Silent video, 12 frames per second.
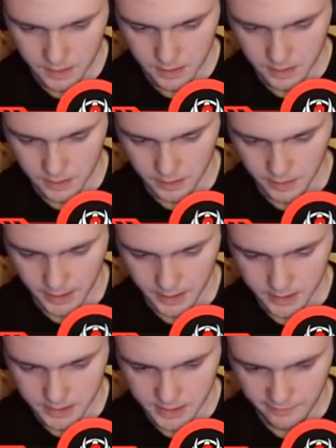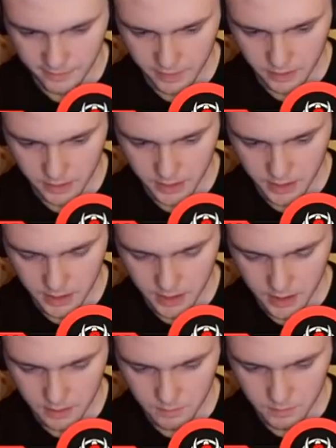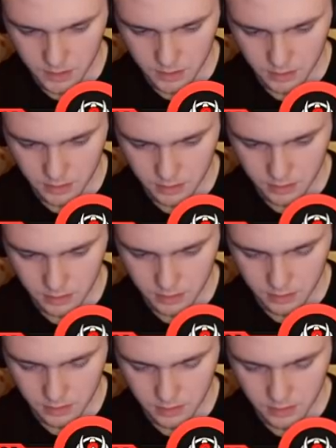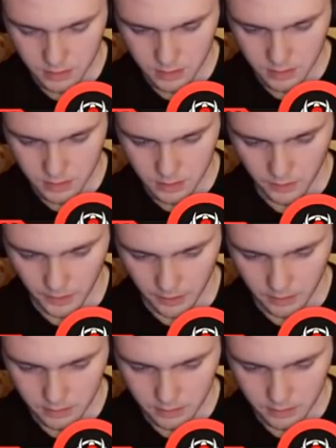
And that is definitely game. Well...